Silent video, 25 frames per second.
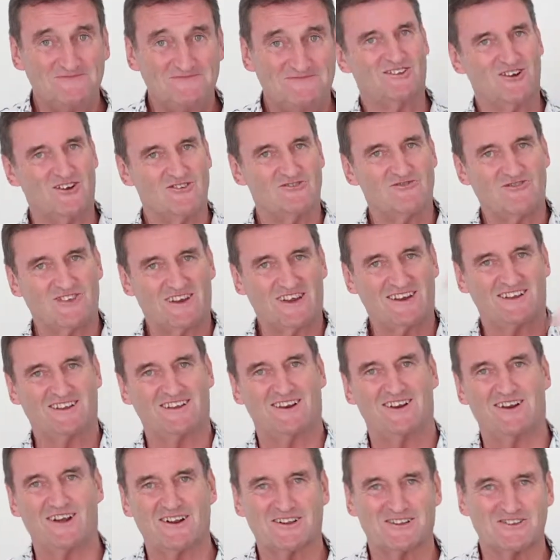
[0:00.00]
Don't forget to
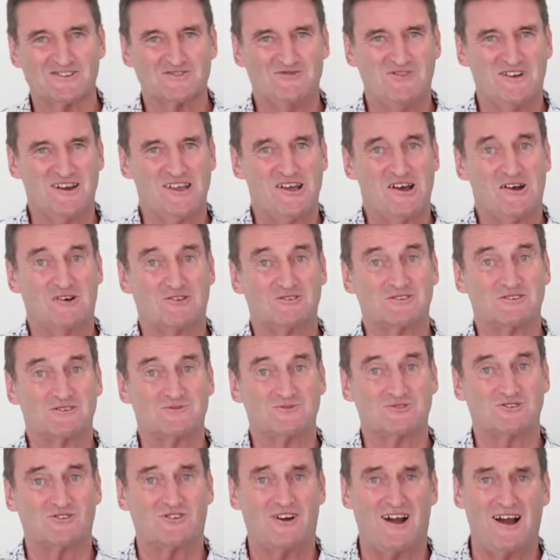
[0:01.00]
like this video and
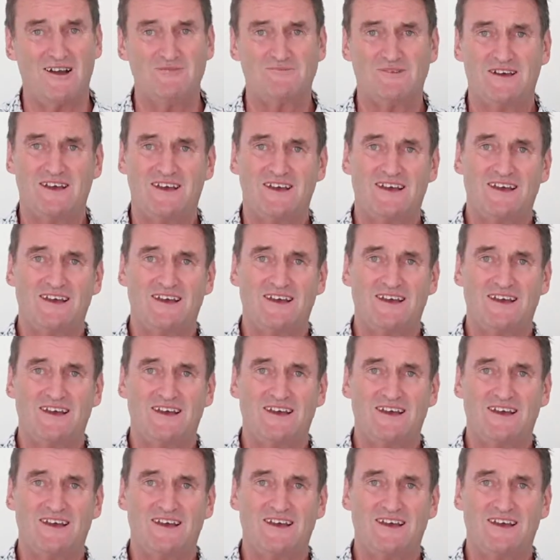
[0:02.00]
subscribe.